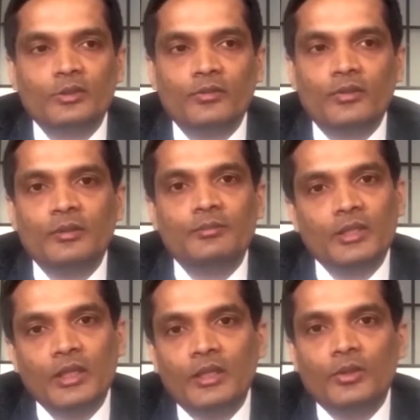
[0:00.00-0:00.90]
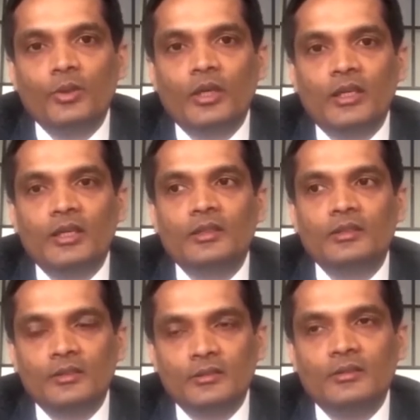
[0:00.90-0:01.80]
it used to go off on its
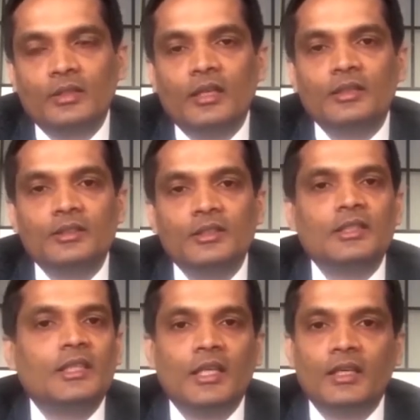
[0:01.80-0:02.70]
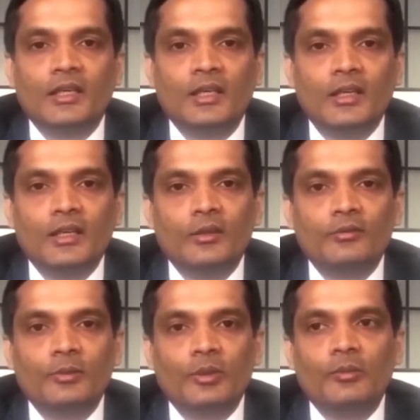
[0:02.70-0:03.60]
own because he didn't have time
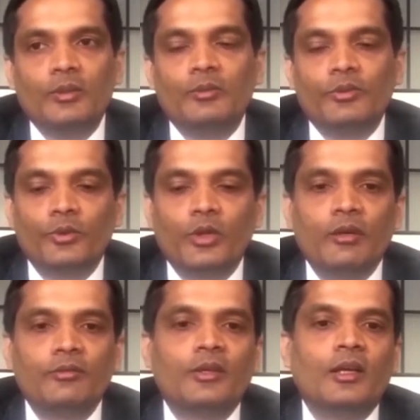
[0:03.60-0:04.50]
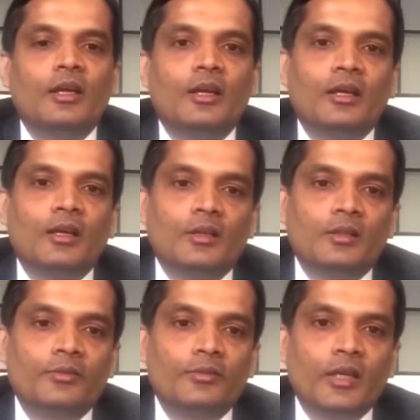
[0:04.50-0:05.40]
he didn't have money he didn't have
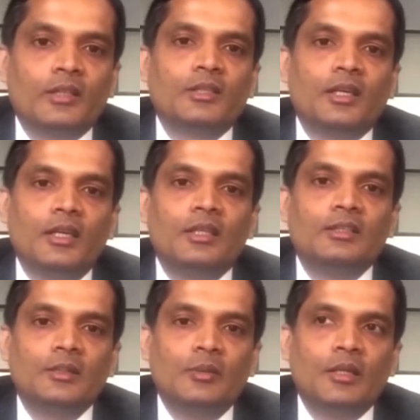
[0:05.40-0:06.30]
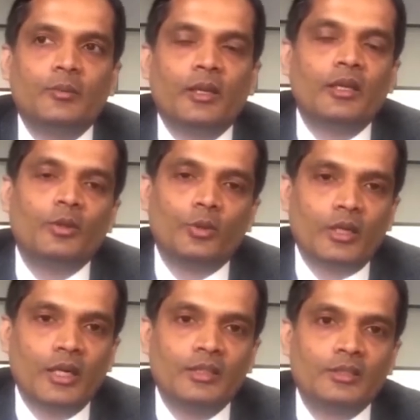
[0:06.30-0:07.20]
doctors like Vidyadhar, he didn't have
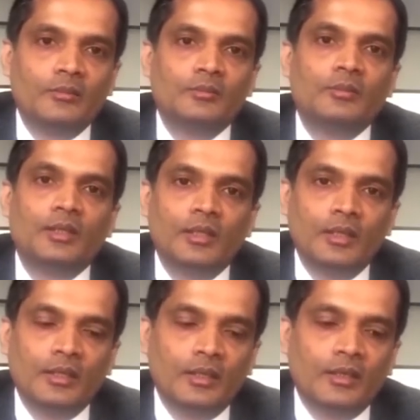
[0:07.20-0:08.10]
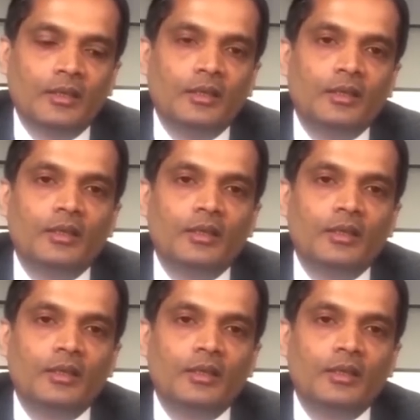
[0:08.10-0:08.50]
hospitals like Manipal, he didn't have